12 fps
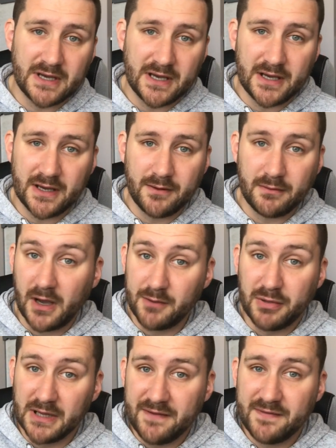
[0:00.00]
I
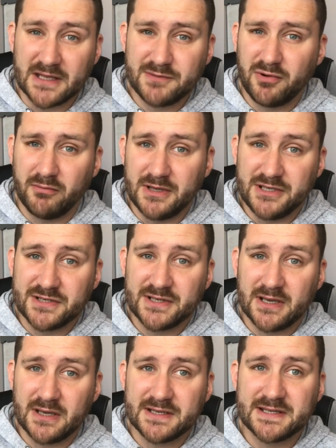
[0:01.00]
believe that's probably
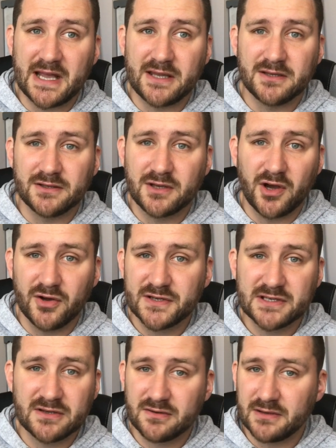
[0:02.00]
just a standard
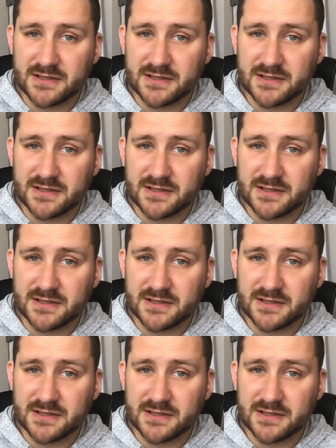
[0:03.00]
cost.